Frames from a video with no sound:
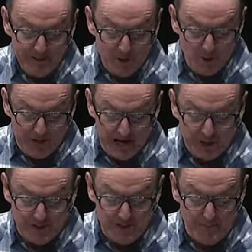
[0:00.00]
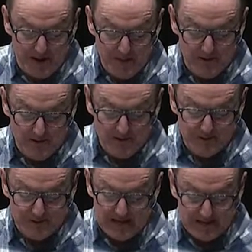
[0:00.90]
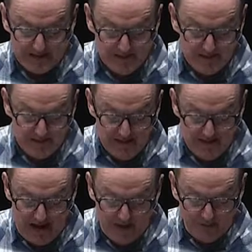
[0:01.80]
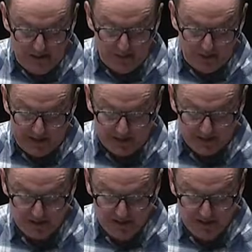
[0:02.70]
The location of the Bible, the thing, in heavenly places.